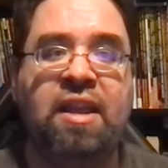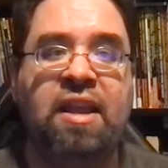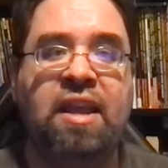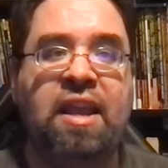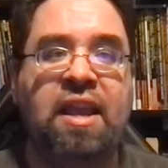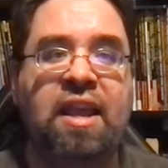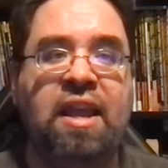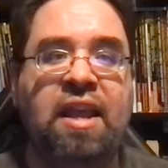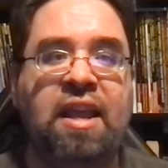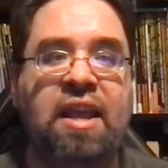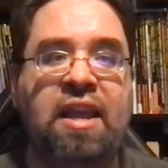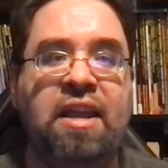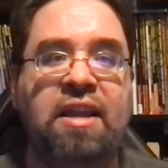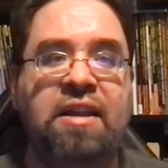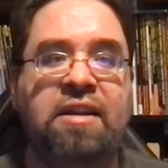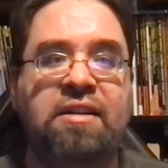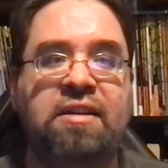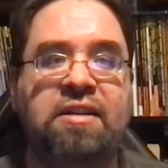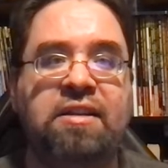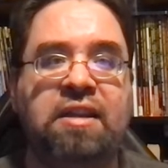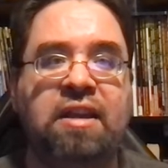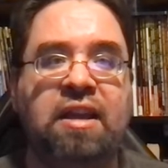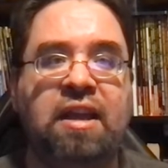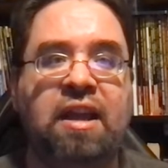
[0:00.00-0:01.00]

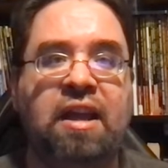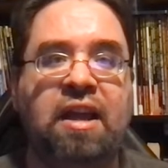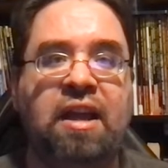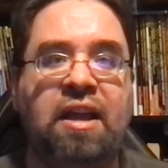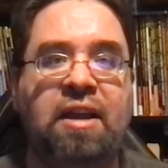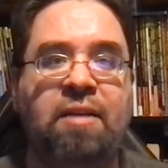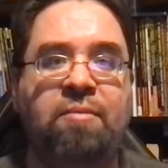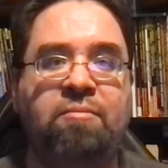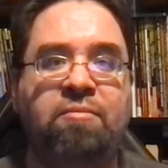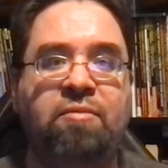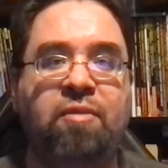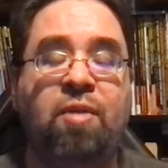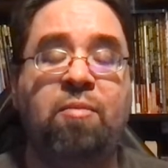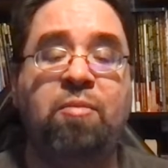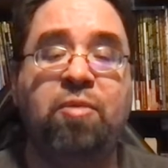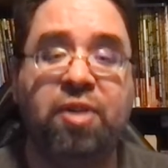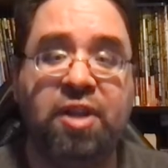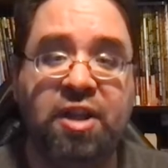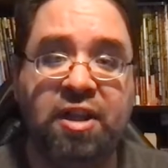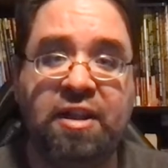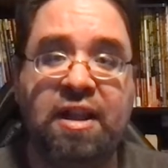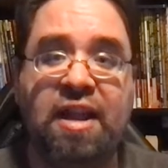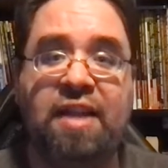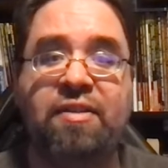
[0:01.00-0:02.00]
And I'm really
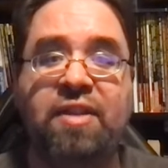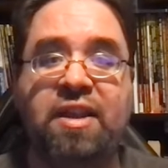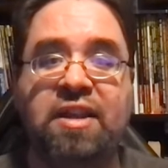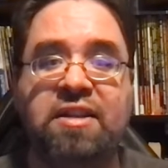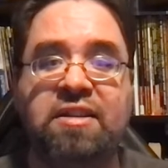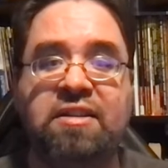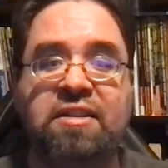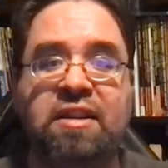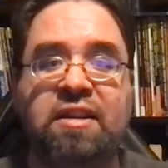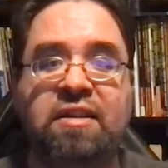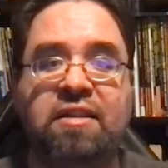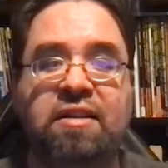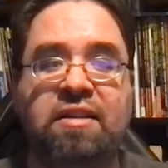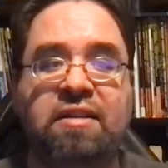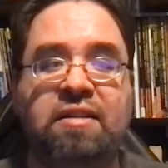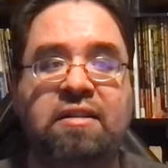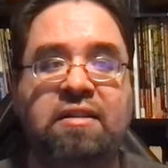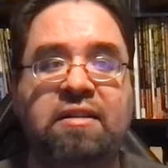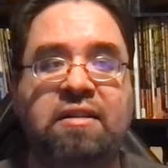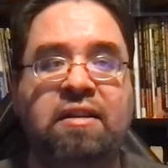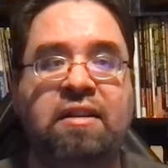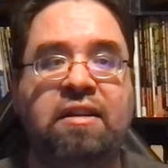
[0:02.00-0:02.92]
glad they sent it.